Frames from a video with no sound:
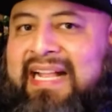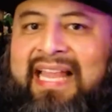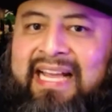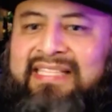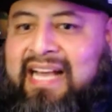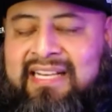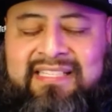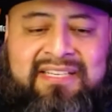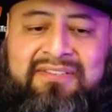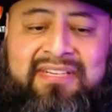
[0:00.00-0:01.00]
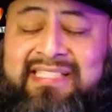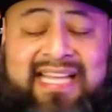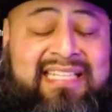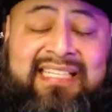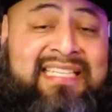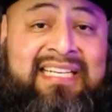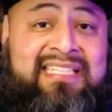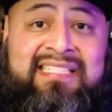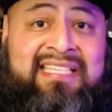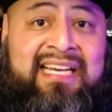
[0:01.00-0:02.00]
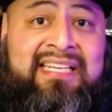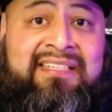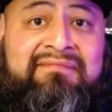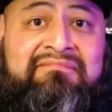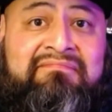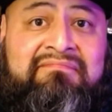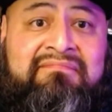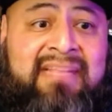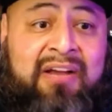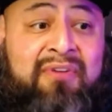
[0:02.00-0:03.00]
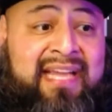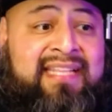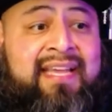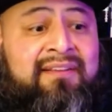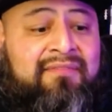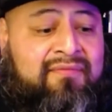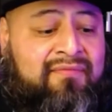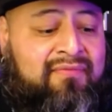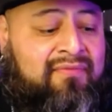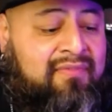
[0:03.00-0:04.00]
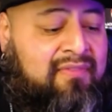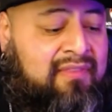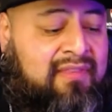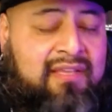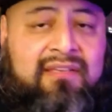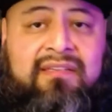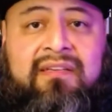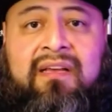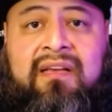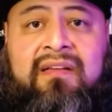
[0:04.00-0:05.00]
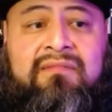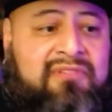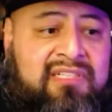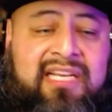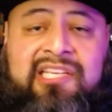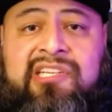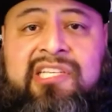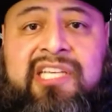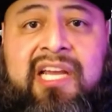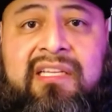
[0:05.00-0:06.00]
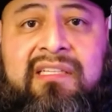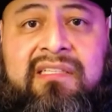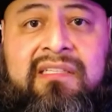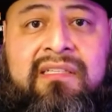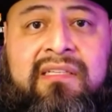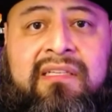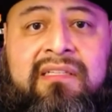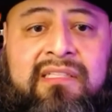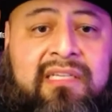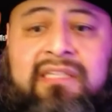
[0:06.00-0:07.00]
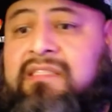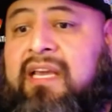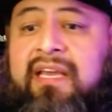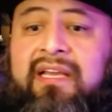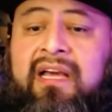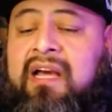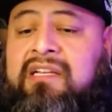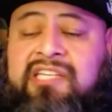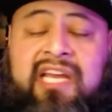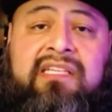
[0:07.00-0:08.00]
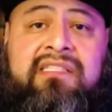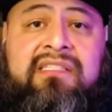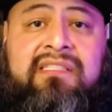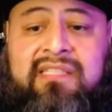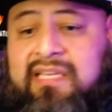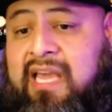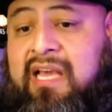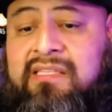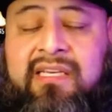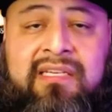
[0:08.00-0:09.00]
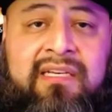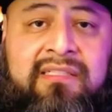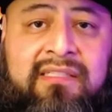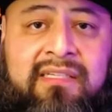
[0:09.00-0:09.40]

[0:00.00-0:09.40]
client talks to you, it's like the deal is done. Like, okay, Dan, uh, we'll get you a check. Do you take uh, checks? Like, yeah, I take checks.